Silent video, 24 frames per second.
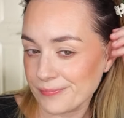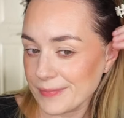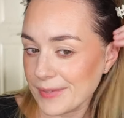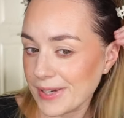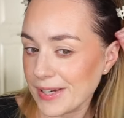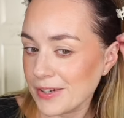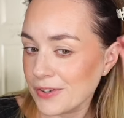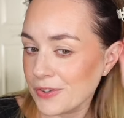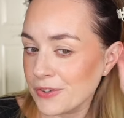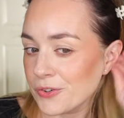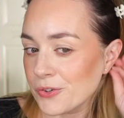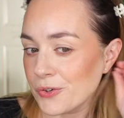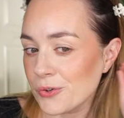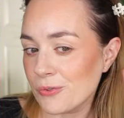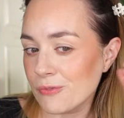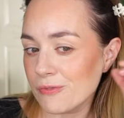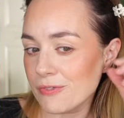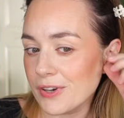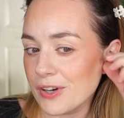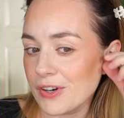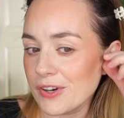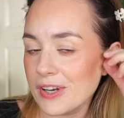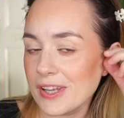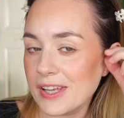I don't know,
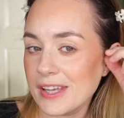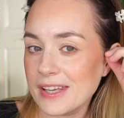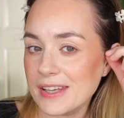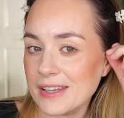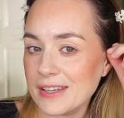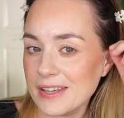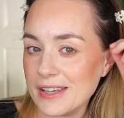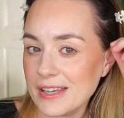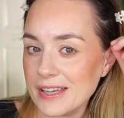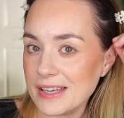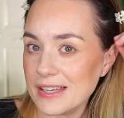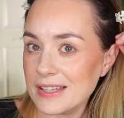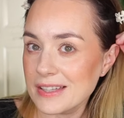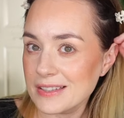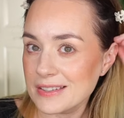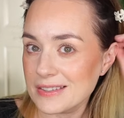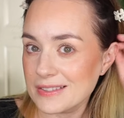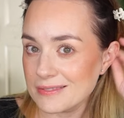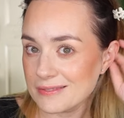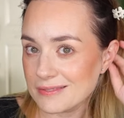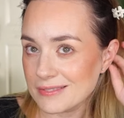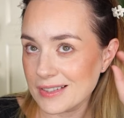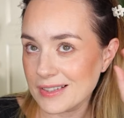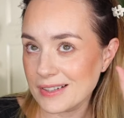very,
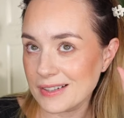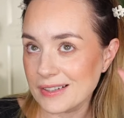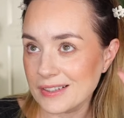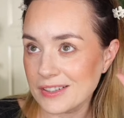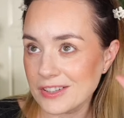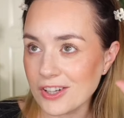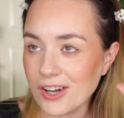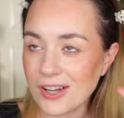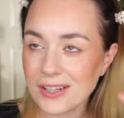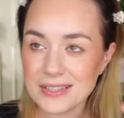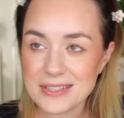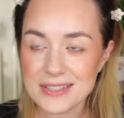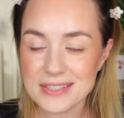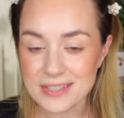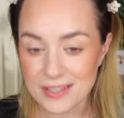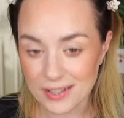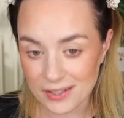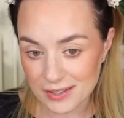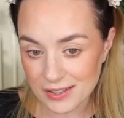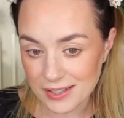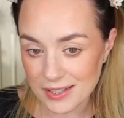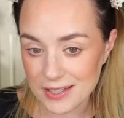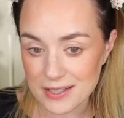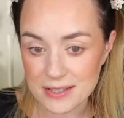uh, not
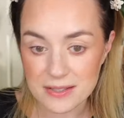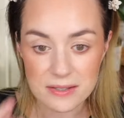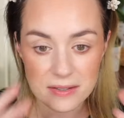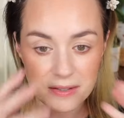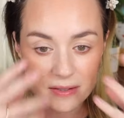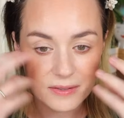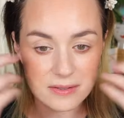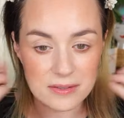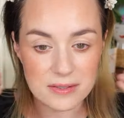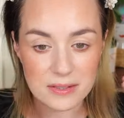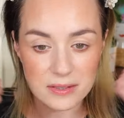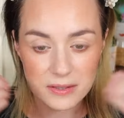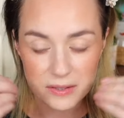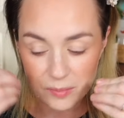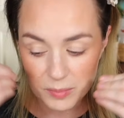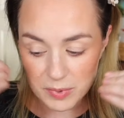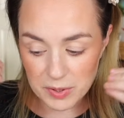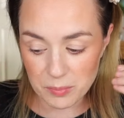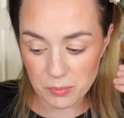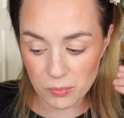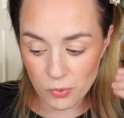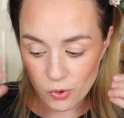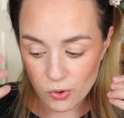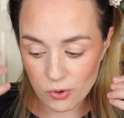sun-kissed because it's a little
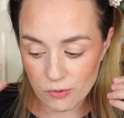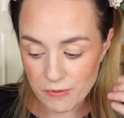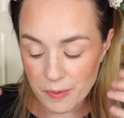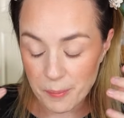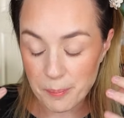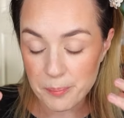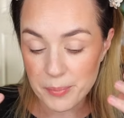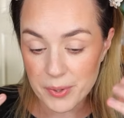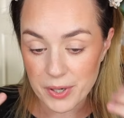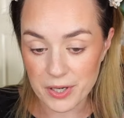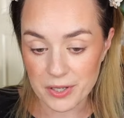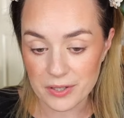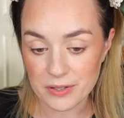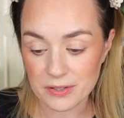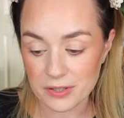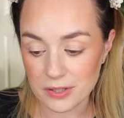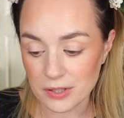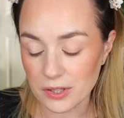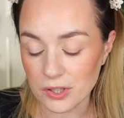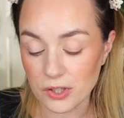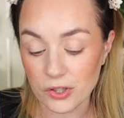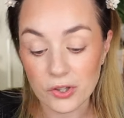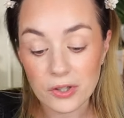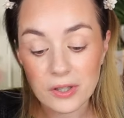bit more of a burnt
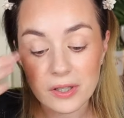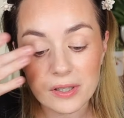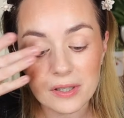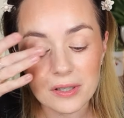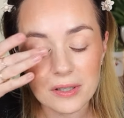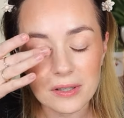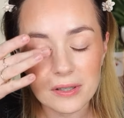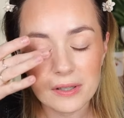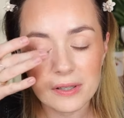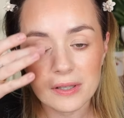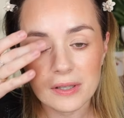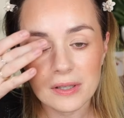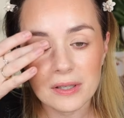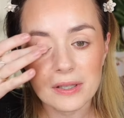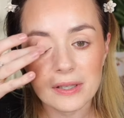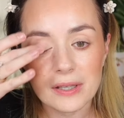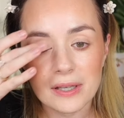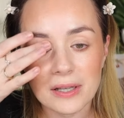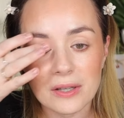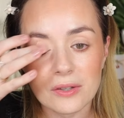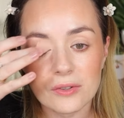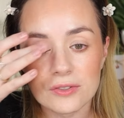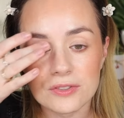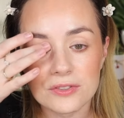look.
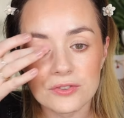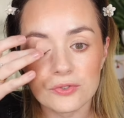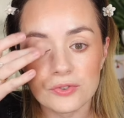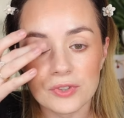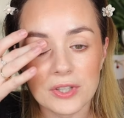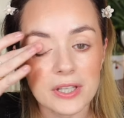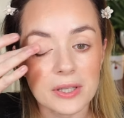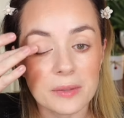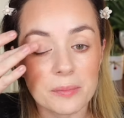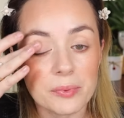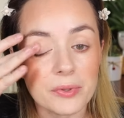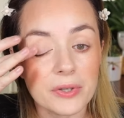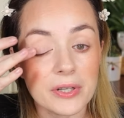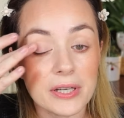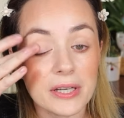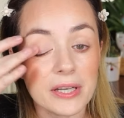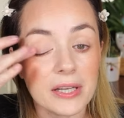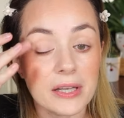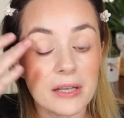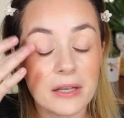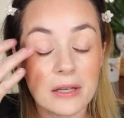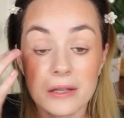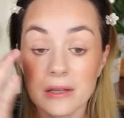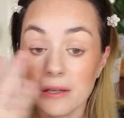It looks really
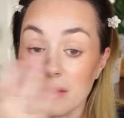pretty.